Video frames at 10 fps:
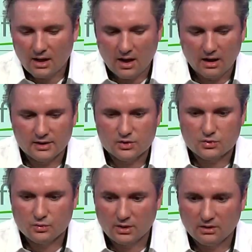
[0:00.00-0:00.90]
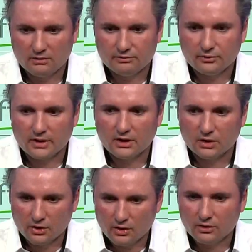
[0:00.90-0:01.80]
uh, is really a very
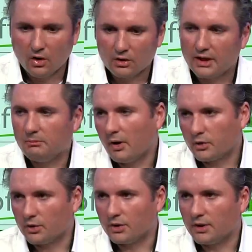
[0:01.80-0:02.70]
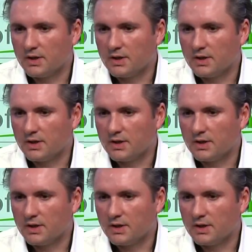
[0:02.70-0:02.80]
good online marketer,